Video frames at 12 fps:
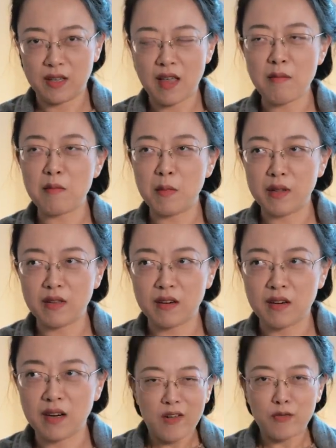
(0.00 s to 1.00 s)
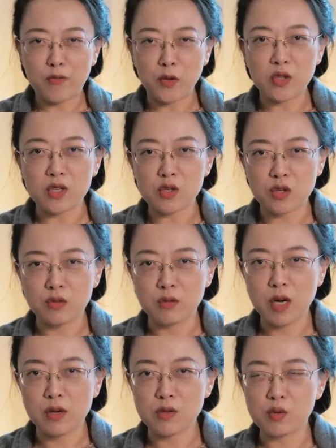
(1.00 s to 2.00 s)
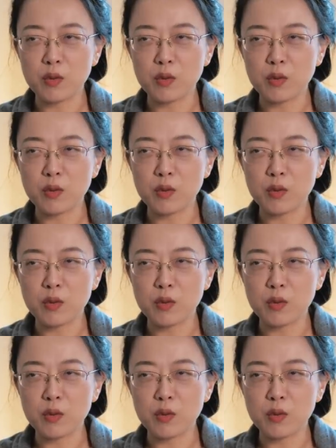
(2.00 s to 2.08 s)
and mother for these two roles.